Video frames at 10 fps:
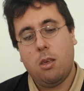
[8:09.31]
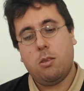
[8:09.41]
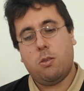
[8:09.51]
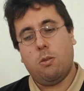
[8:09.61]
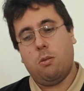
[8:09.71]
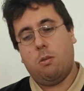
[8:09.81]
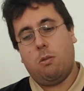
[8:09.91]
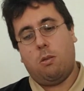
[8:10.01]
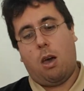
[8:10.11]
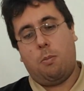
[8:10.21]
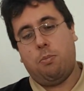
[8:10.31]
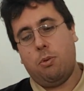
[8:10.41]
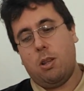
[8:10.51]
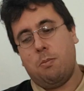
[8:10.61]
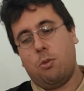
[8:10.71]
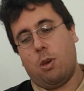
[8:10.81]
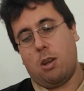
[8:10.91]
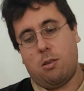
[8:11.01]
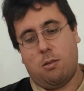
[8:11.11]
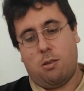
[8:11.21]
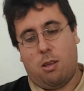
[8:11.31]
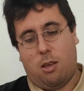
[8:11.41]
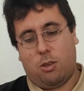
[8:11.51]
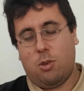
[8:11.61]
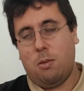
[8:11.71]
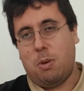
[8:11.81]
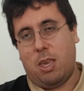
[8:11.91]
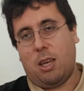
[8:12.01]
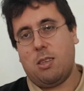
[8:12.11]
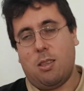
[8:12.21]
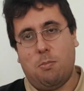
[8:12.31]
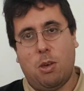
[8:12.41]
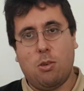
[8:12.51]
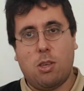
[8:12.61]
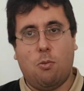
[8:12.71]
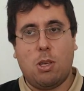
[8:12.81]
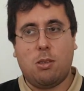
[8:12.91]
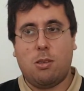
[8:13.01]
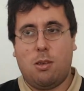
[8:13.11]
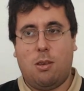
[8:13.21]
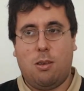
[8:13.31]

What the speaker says: So I put them together actually by accident, because I was